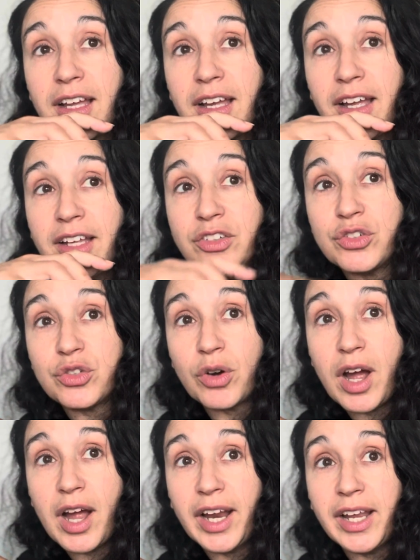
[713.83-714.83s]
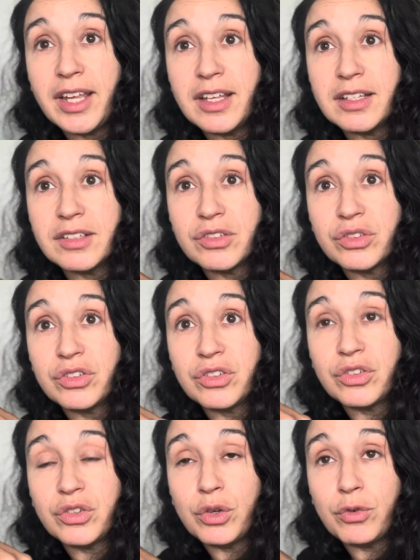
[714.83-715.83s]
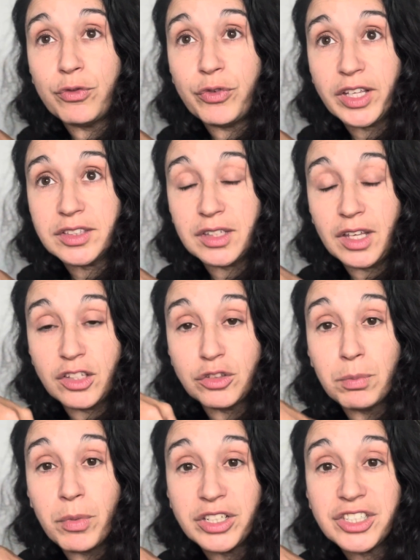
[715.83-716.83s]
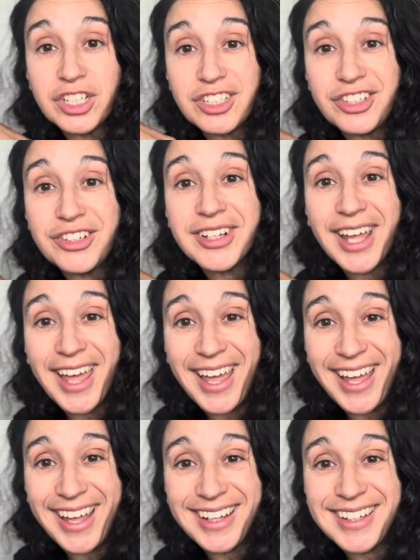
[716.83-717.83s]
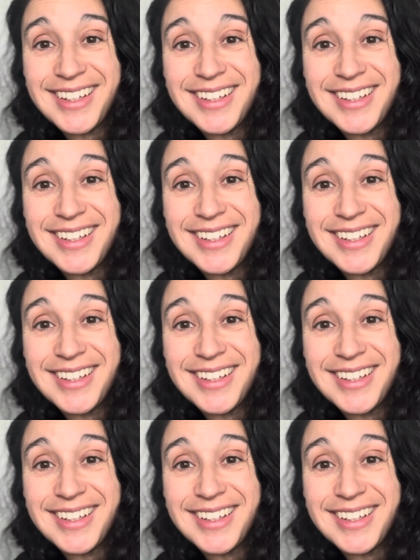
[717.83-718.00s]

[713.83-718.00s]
And try to fix as much as you can.